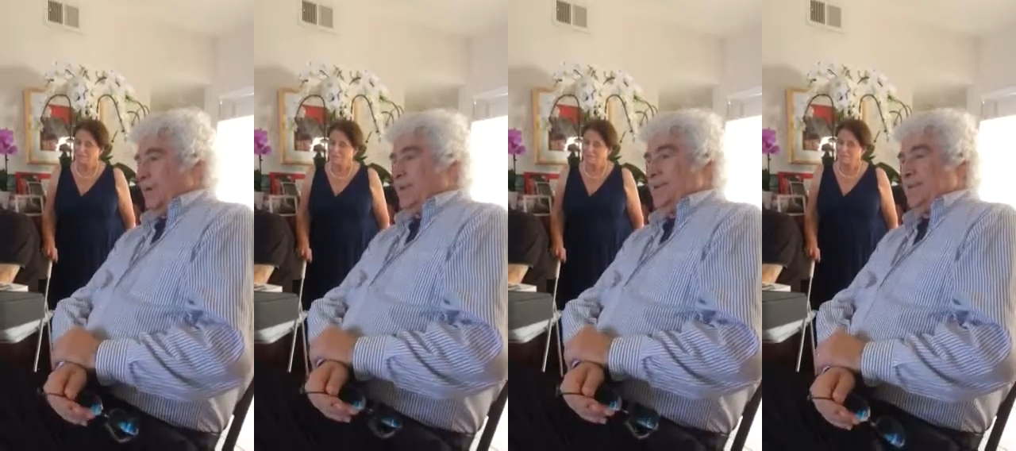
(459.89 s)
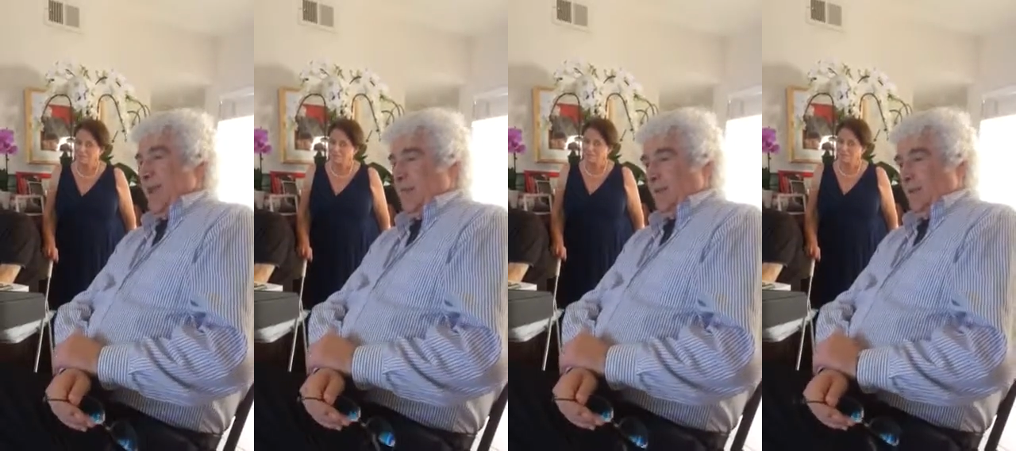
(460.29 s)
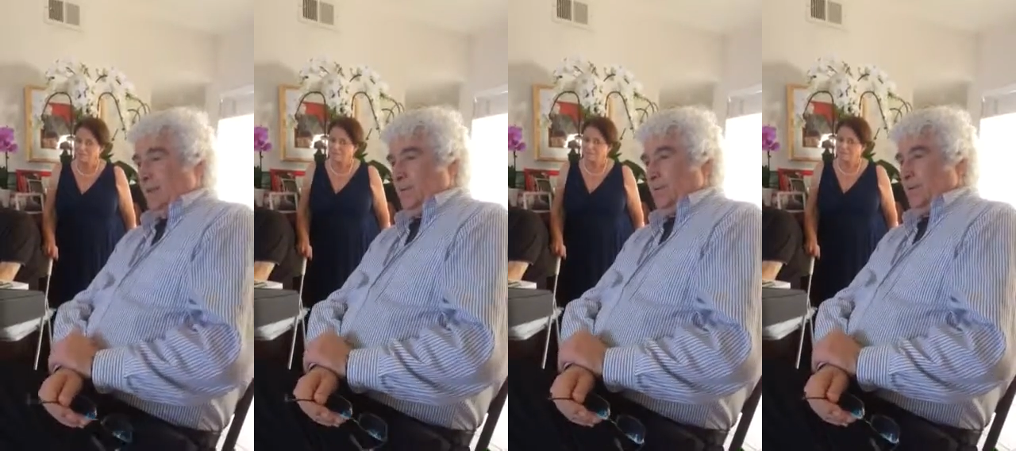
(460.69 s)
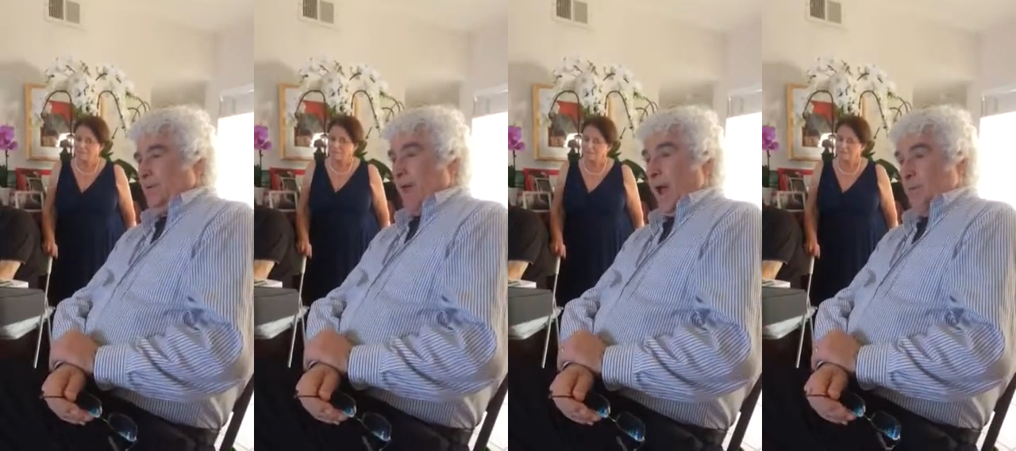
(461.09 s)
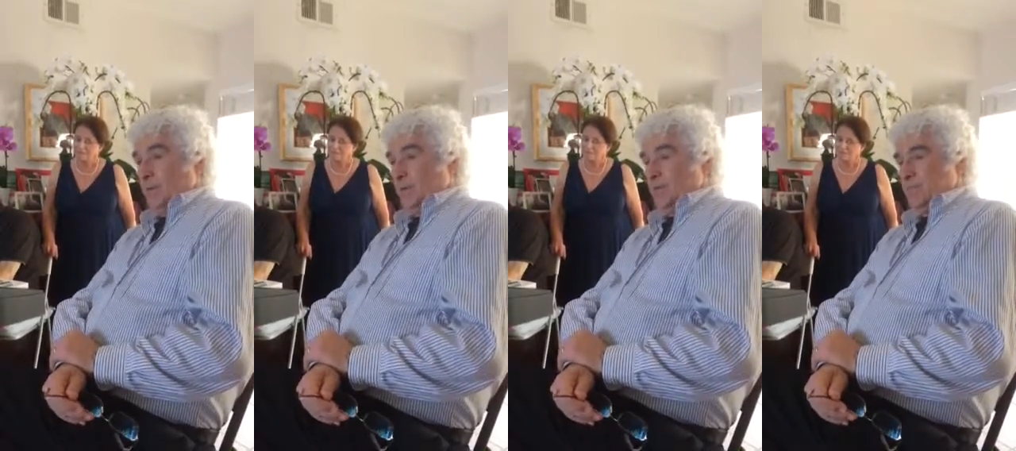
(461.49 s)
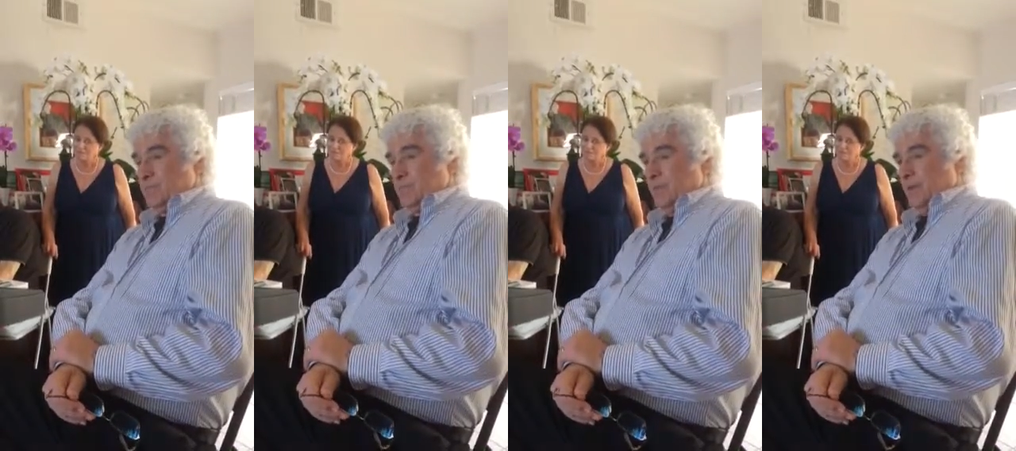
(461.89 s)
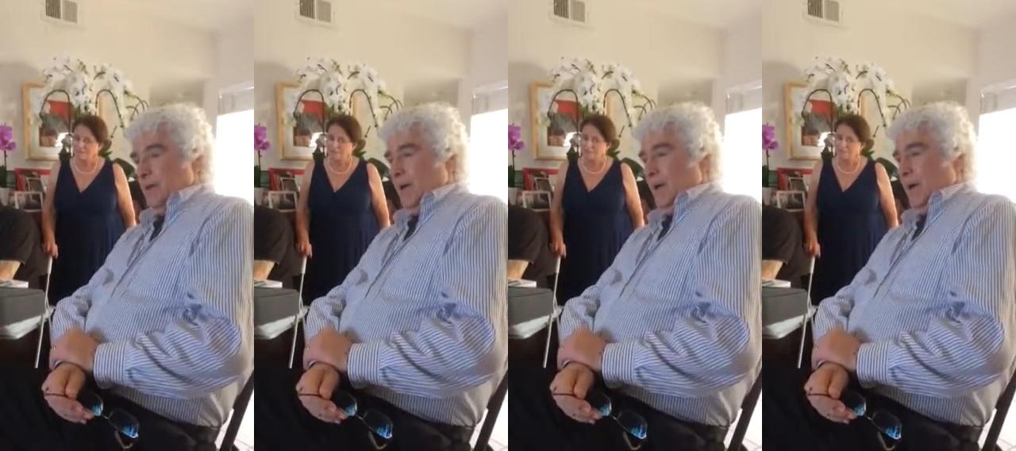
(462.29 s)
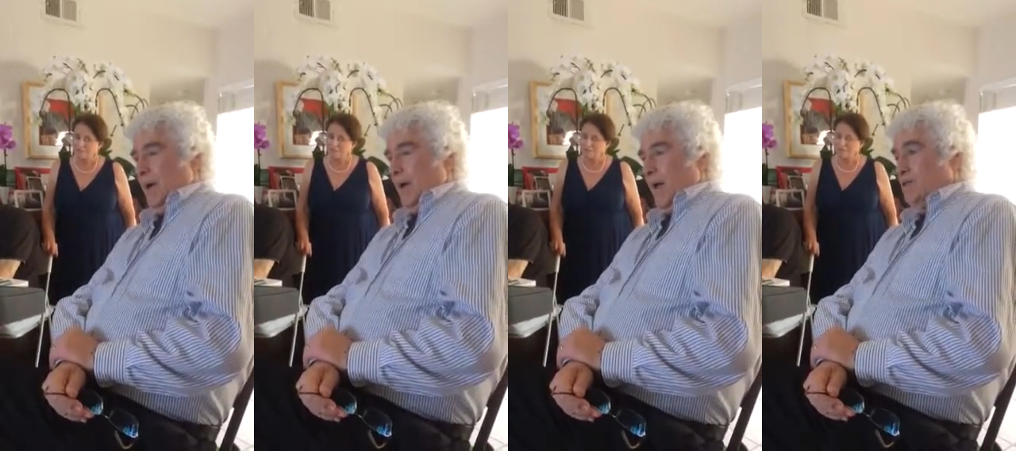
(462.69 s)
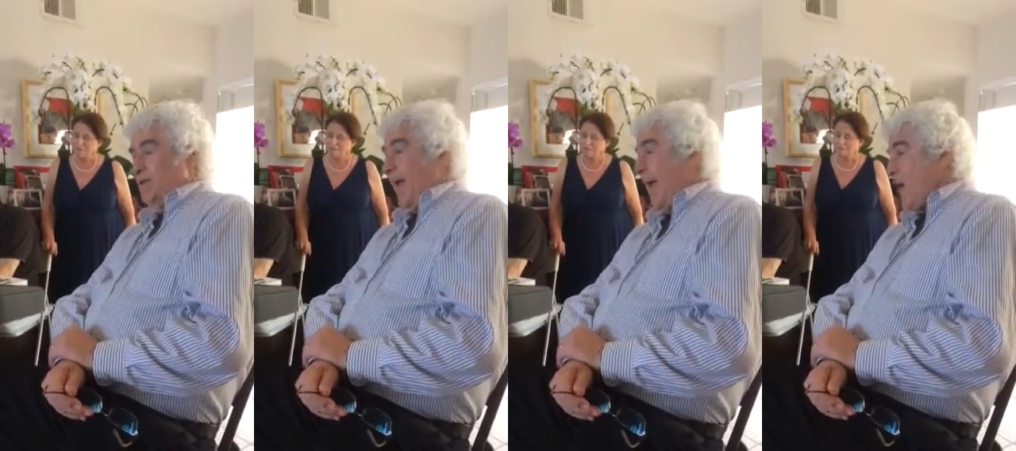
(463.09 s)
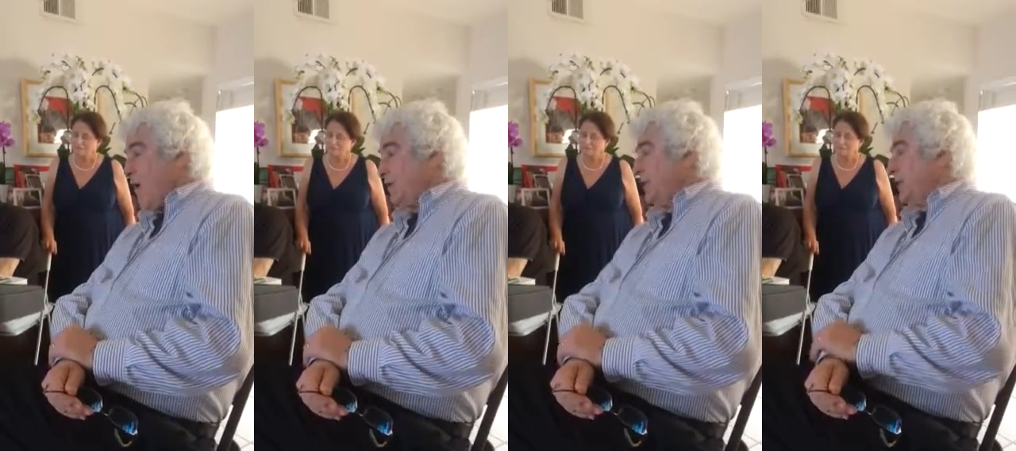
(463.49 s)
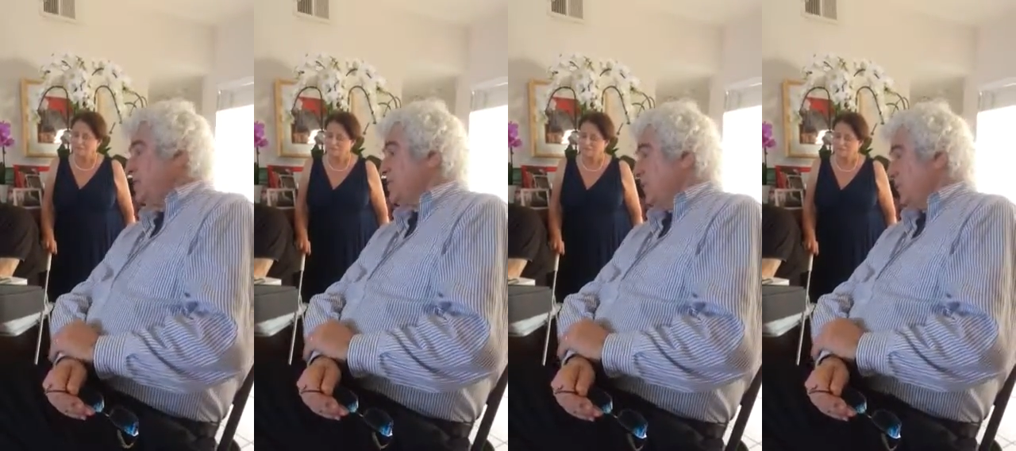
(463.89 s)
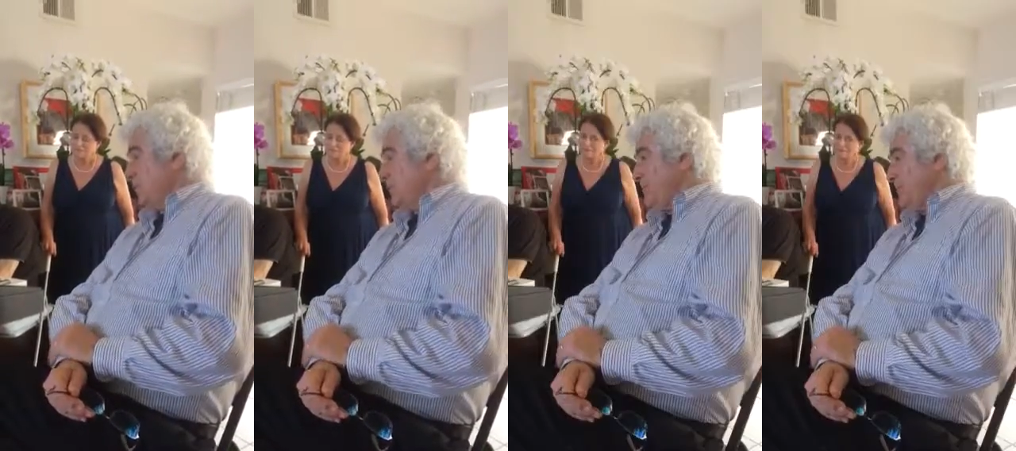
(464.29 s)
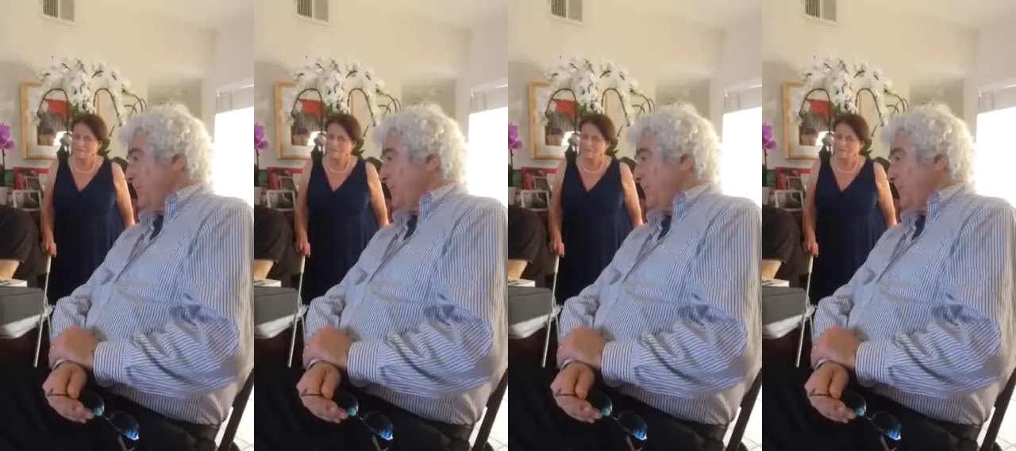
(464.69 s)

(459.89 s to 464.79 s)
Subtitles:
condemning capitalism as inherently sinful,